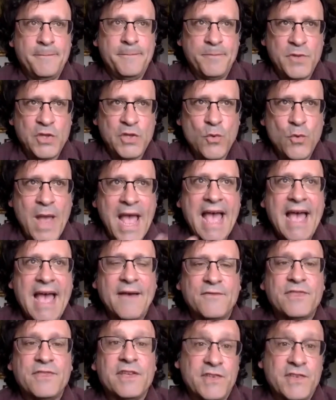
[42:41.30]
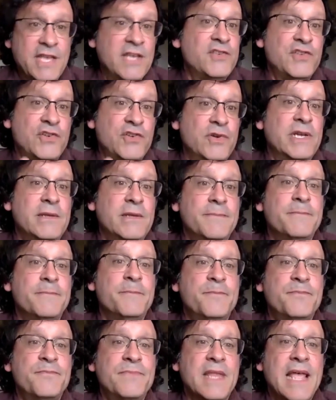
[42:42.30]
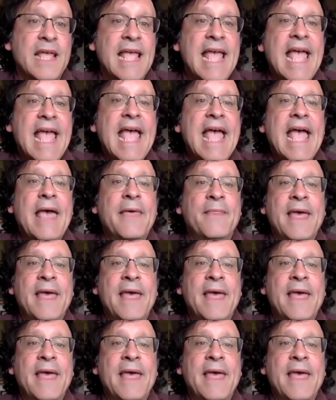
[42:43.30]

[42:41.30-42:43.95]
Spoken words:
you have this history. And